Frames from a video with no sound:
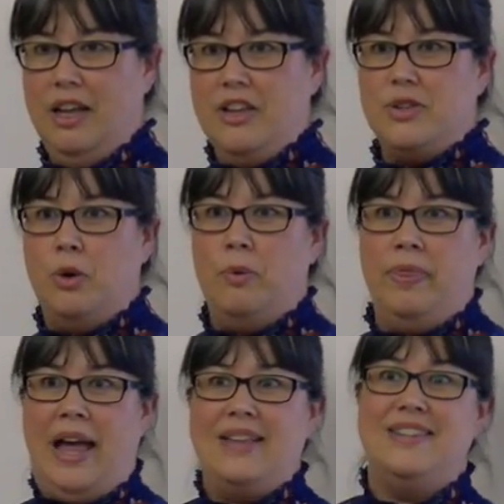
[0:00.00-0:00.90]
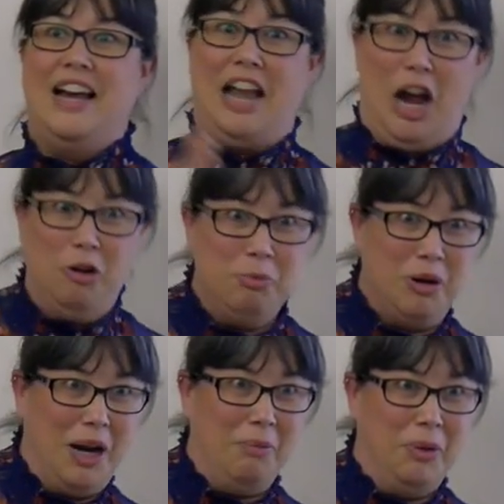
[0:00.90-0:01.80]
So that's not our
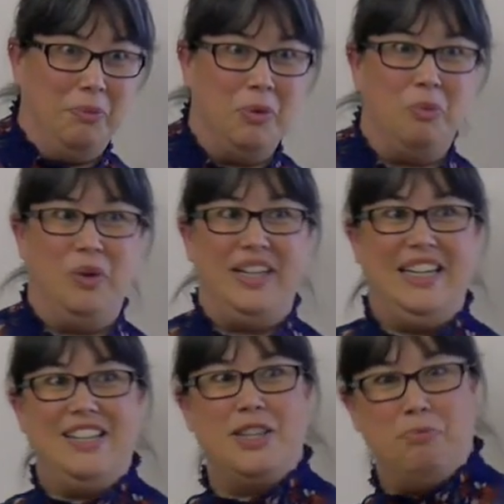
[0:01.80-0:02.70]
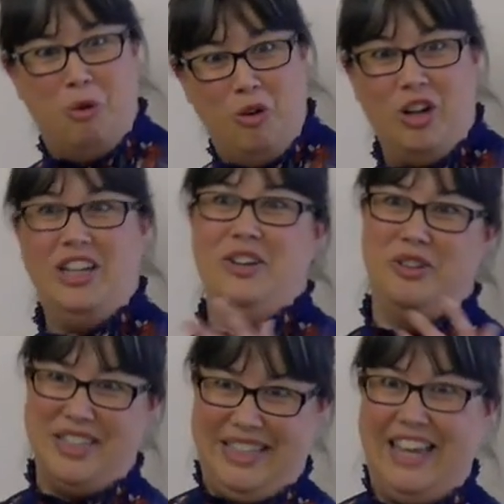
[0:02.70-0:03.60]
problem. We need support in
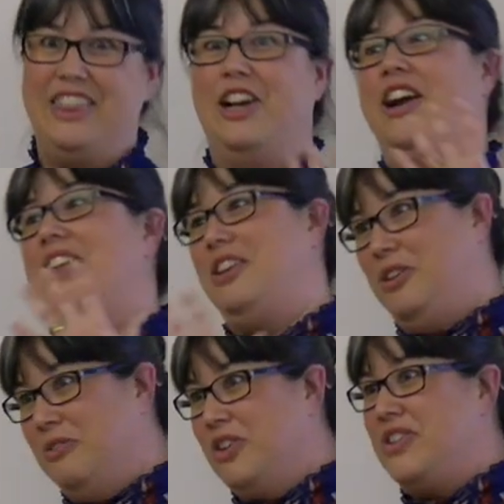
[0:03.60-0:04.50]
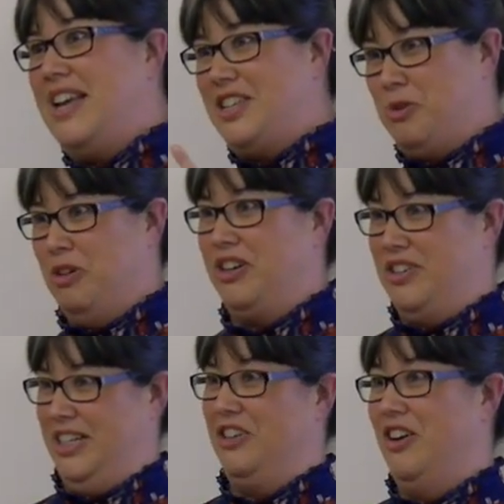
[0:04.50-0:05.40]
order to get there, and the university has to work on
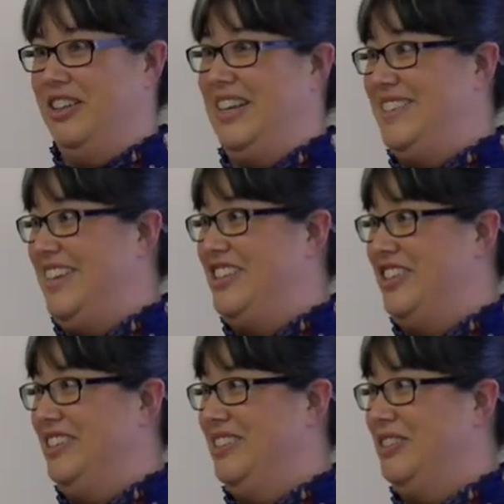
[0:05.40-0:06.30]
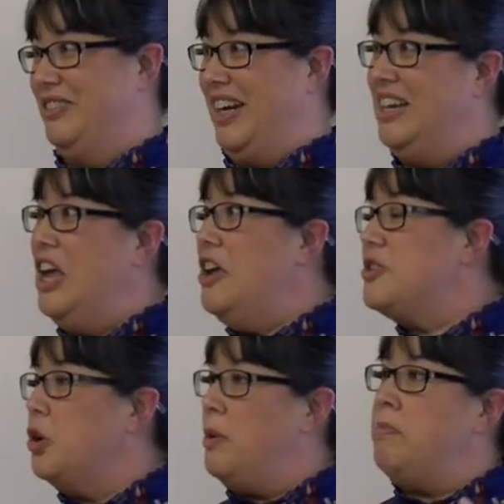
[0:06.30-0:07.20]
decolonization, right?
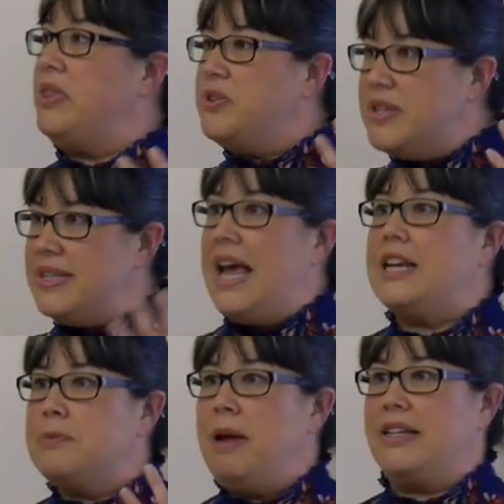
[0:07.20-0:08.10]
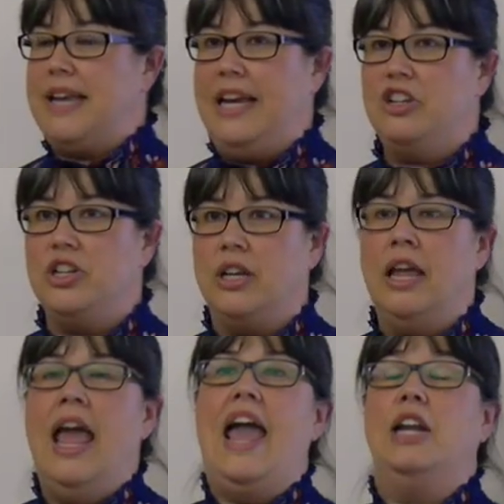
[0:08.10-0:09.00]
So, but there's this expectation
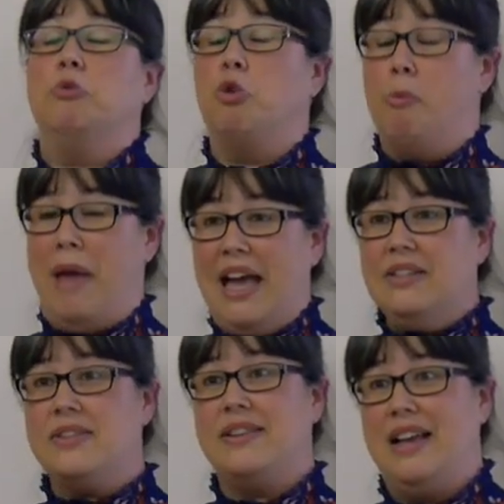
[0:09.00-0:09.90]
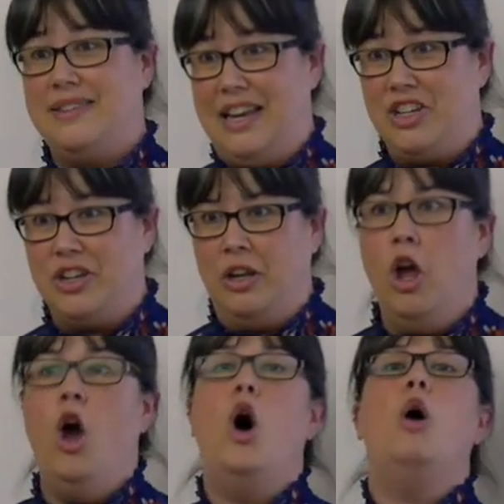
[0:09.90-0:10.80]
and a romanticization
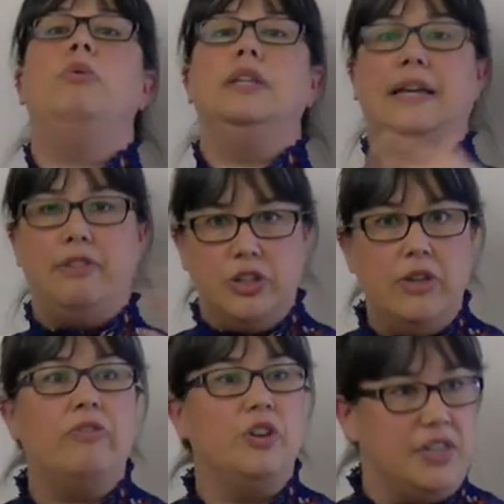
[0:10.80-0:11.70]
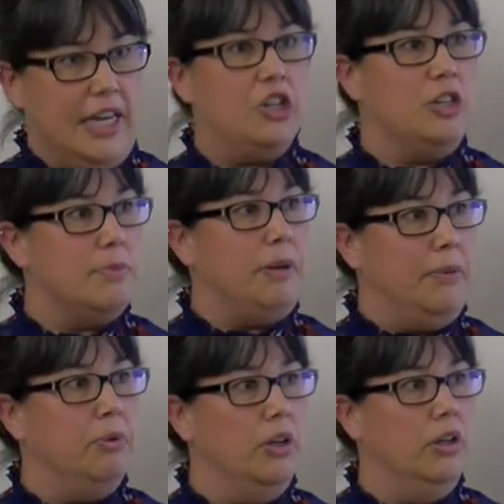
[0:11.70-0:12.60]
oh, we'll leave it to the First Nations
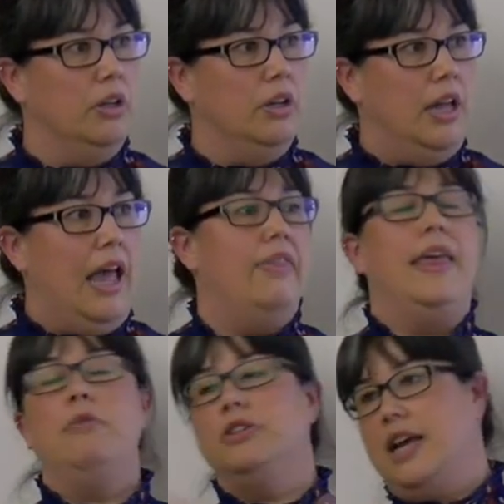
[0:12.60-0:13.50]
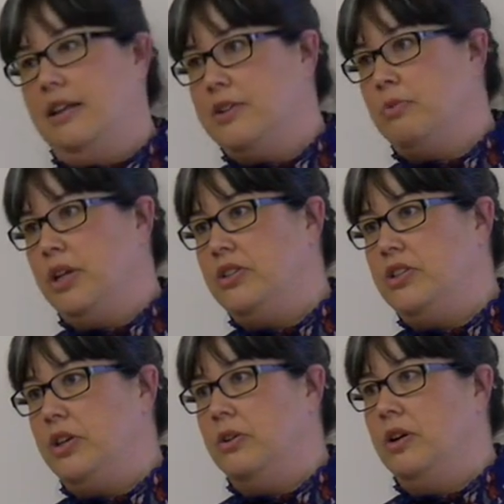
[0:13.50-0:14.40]
people and they will tell us what to
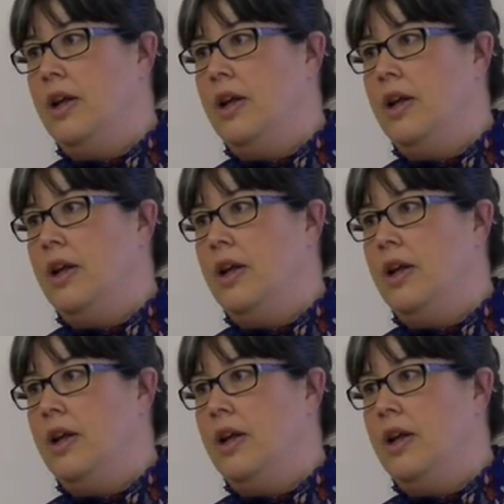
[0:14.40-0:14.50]
do.